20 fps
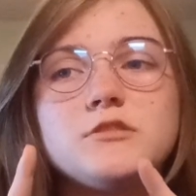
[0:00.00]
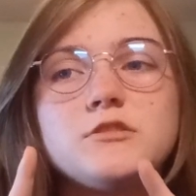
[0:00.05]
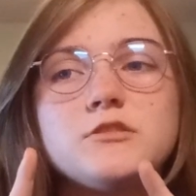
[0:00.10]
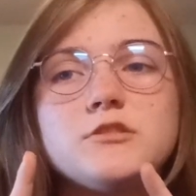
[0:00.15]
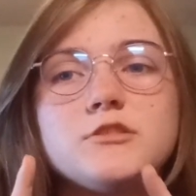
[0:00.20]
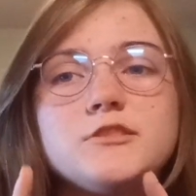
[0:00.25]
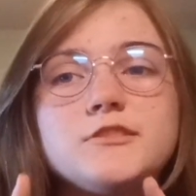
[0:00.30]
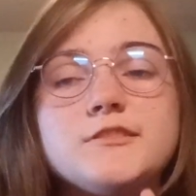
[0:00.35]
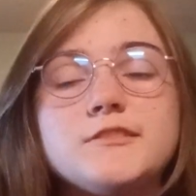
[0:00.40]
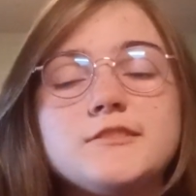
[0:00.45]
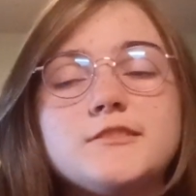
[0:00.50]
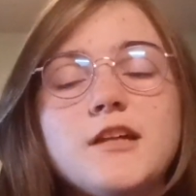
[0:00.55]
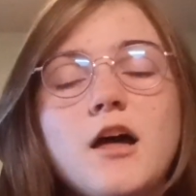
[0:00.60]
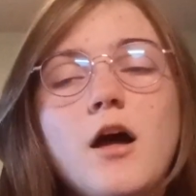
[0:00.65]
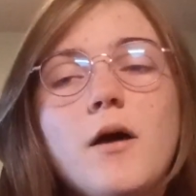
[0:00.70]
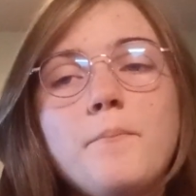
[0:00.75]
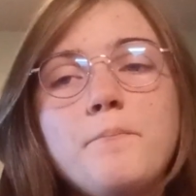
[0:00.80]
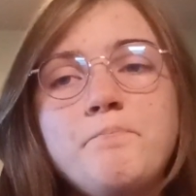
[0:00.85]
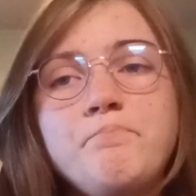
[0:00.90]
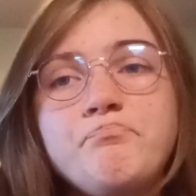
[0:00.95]

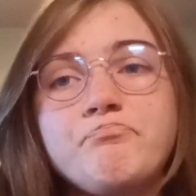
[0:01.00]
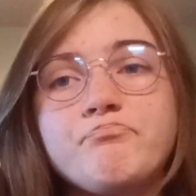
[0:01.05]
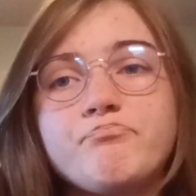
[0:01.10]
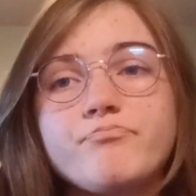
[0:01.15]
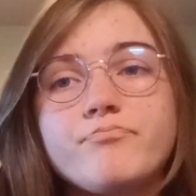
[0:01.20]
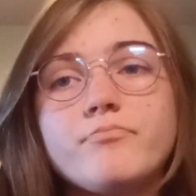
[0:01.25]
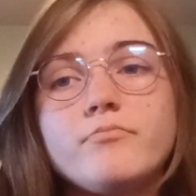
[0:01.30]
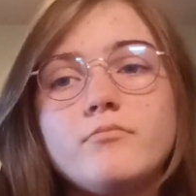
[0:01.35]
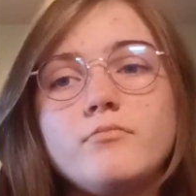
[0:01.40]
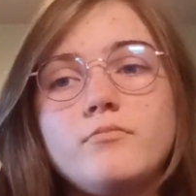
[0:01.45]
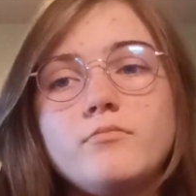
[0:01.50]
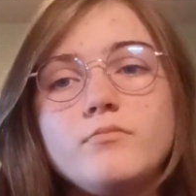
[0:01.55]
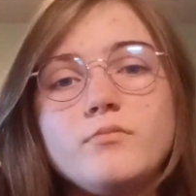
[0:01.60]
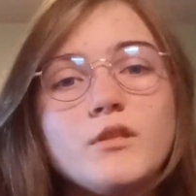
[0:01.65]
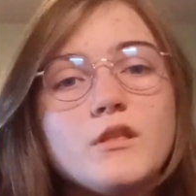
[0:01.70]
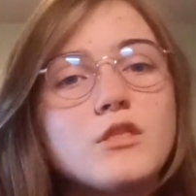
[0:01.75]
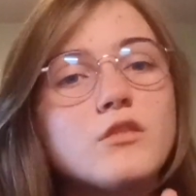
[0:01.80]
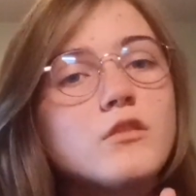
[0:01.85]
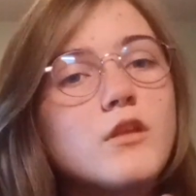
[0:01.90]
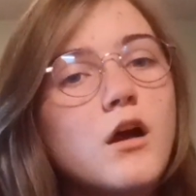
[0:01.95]
some,
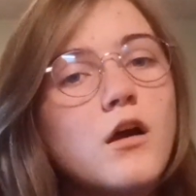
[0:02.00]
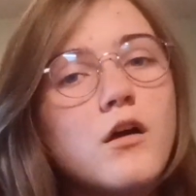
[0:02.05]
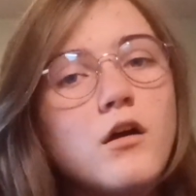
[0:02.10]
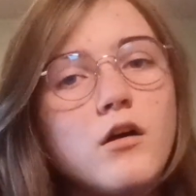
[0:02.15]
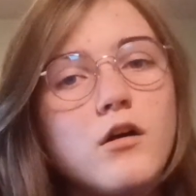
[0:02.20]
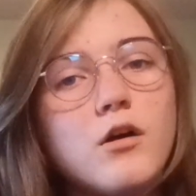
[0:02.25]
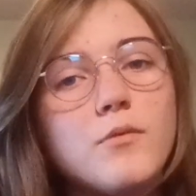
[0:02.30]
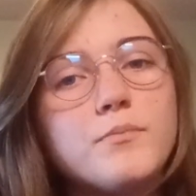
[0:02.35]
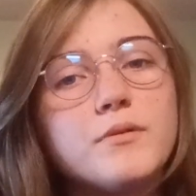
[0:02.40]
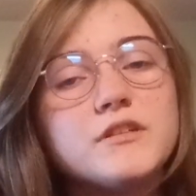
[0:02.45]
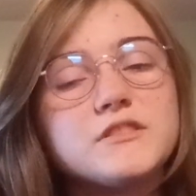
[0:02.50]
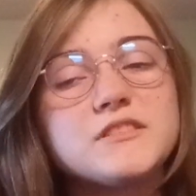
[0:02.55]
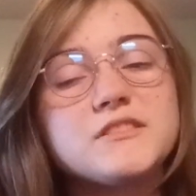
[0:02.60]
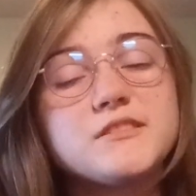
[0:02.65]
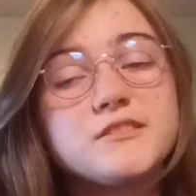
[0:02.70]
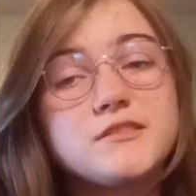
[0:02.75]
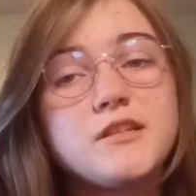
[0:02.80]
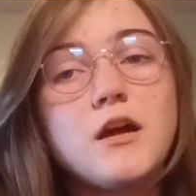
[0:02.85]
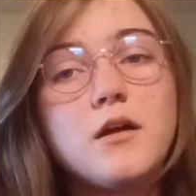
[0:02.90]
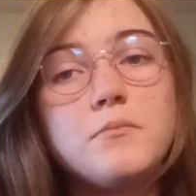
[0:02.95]
not all, but
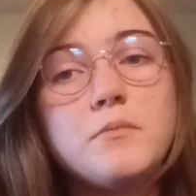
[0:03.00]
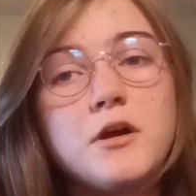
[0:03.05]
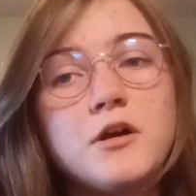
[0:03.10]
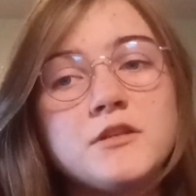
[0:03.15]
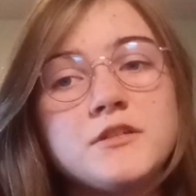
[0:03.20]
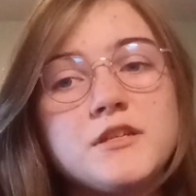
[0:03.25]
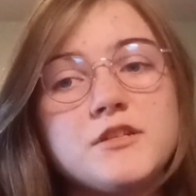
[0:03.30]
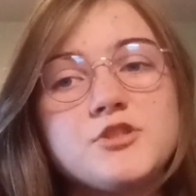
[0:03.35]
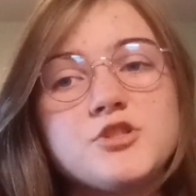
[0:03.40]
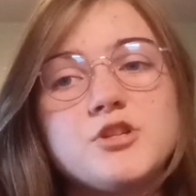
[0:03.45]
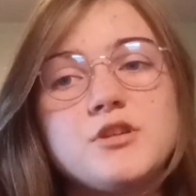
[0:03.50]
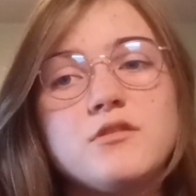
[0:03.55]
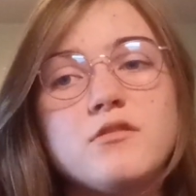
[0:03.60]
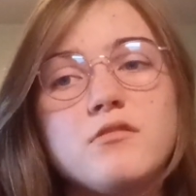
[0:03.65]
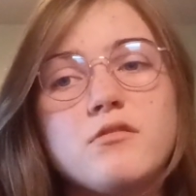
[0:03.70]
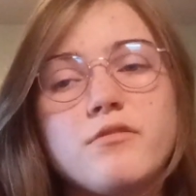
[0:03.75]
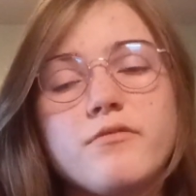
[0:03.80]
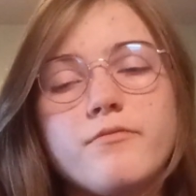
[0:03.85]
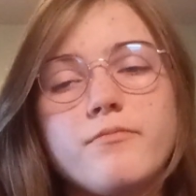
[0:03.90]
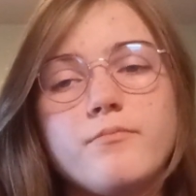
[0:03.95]
some
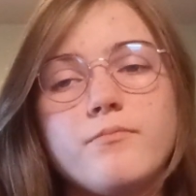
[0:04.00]
auditions